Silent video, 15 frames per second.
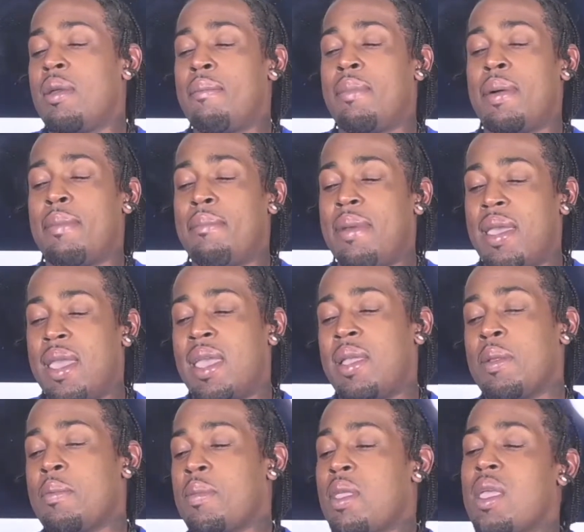But, man,
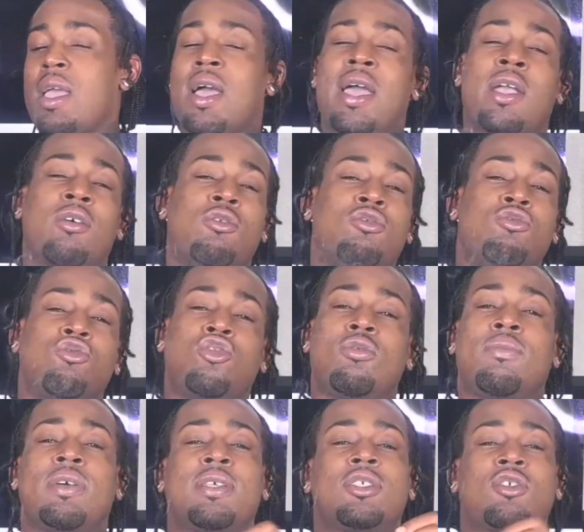I ain't gonna do too
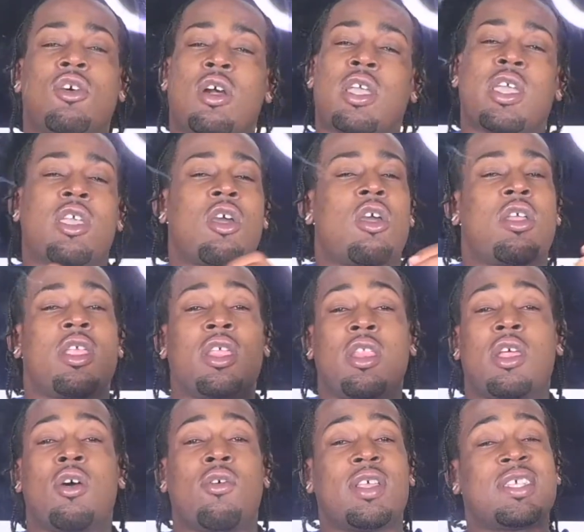much talking. You already
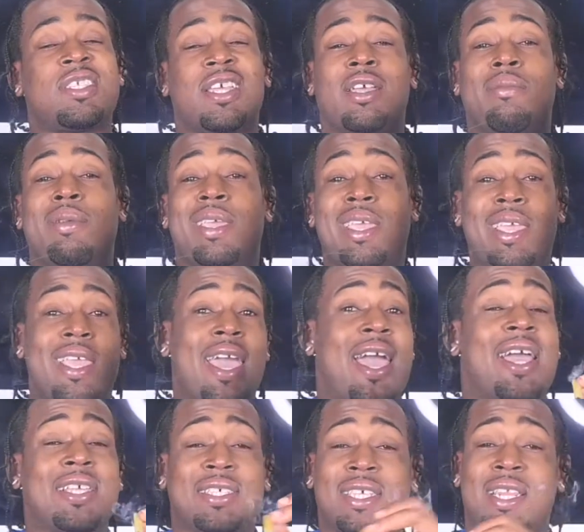know this nigga be
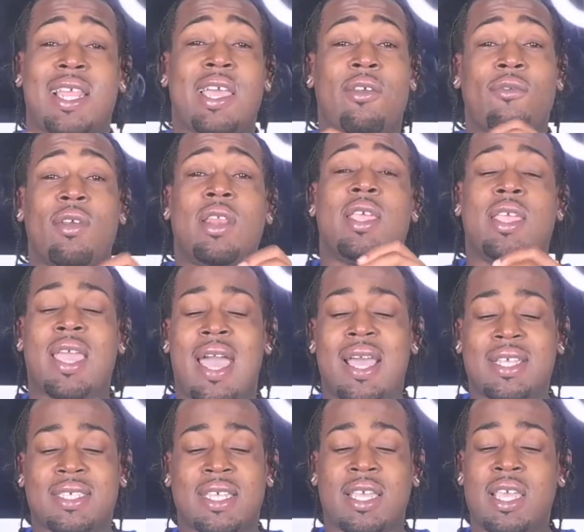gassing, like really
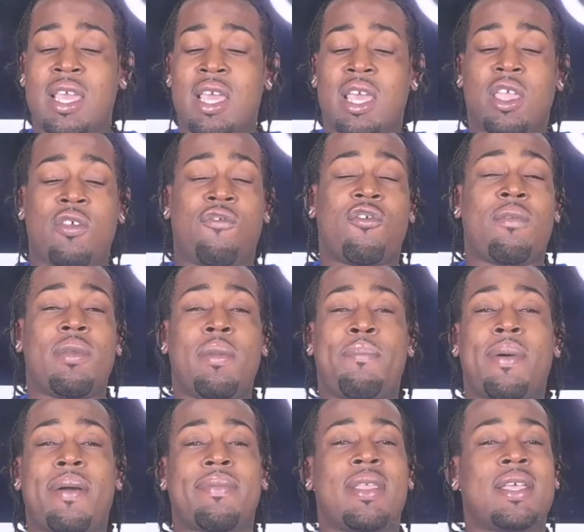gassing. You feel me?
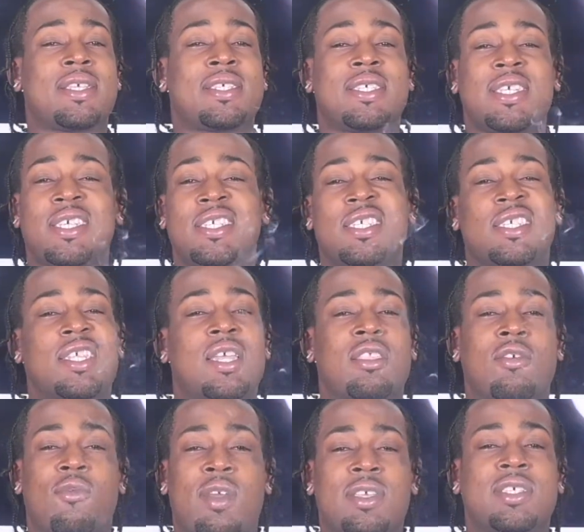Pop that shit just like the
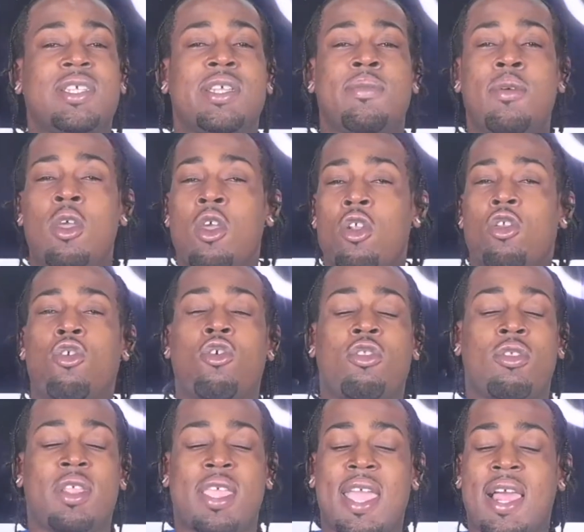rest of them
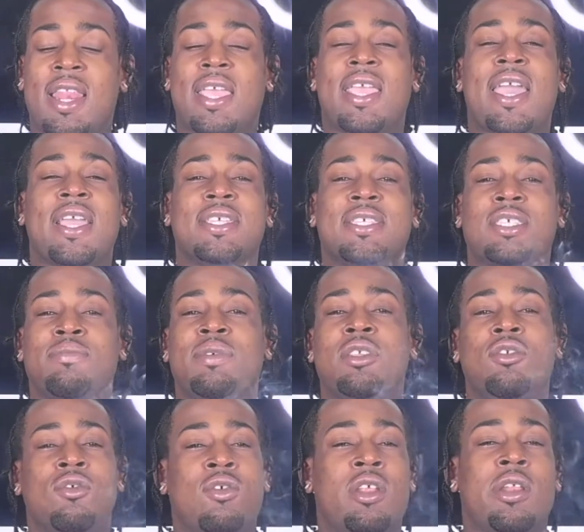Northern Cali gangsters be
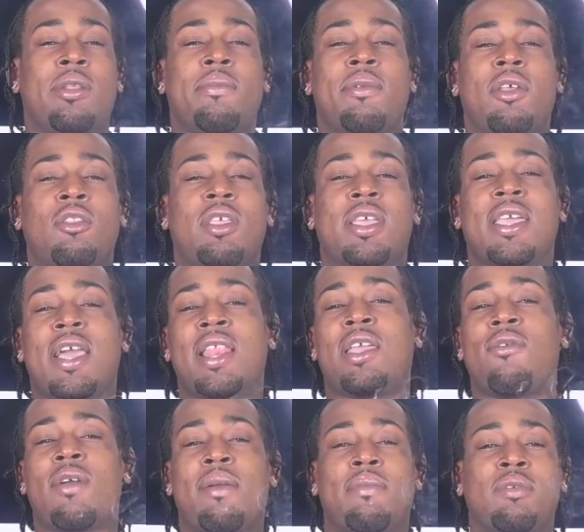doing it, them Northern Cali
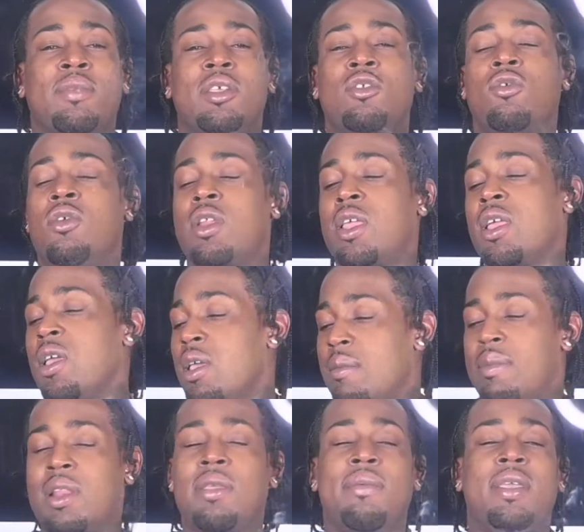rappers be doing it.
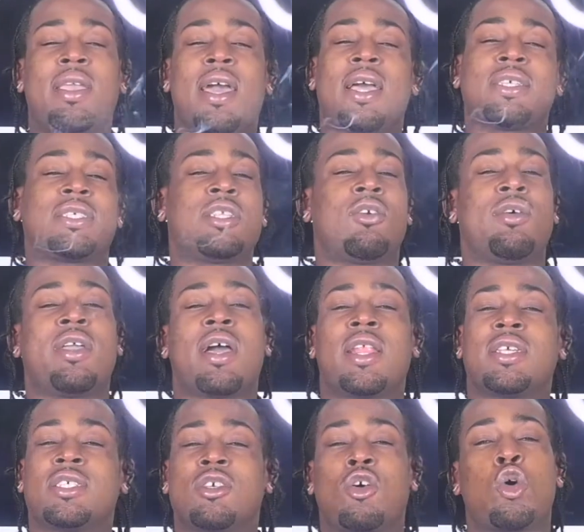But he be gassing though. He got
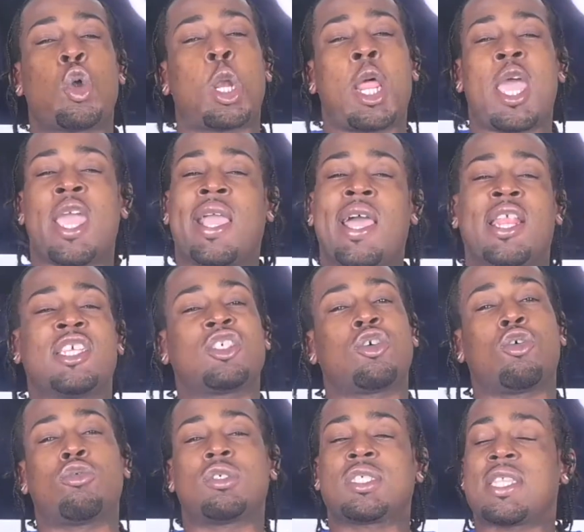his own lane, got his
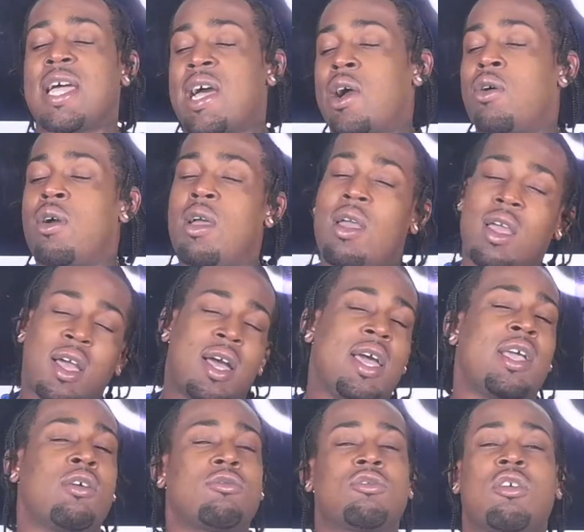own style. I
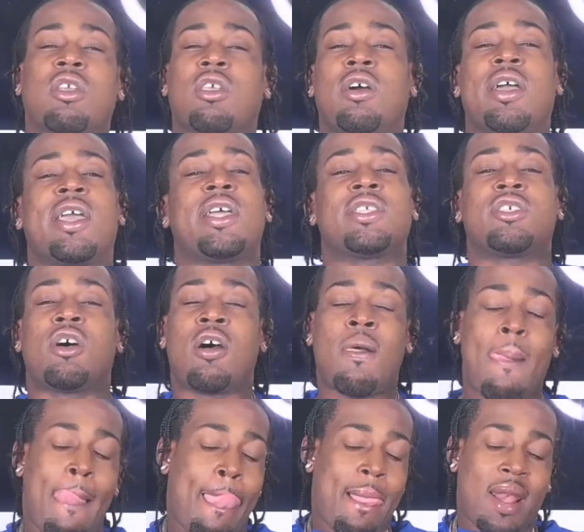ain't gonna talk y'all heads
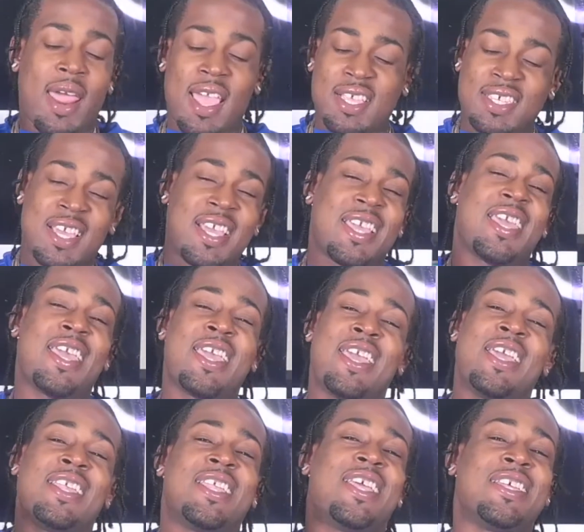off. Let's get
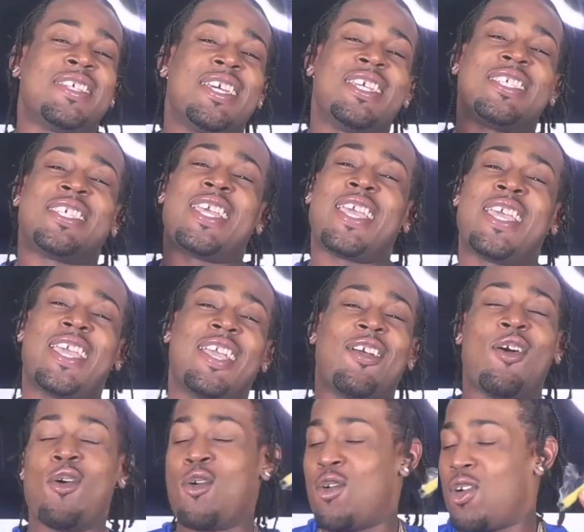this shit
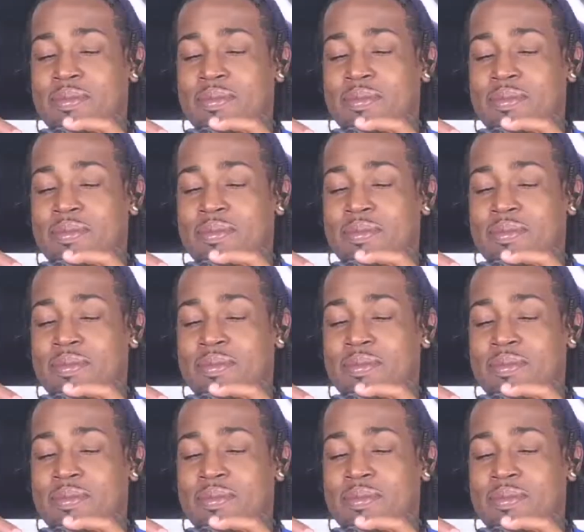going.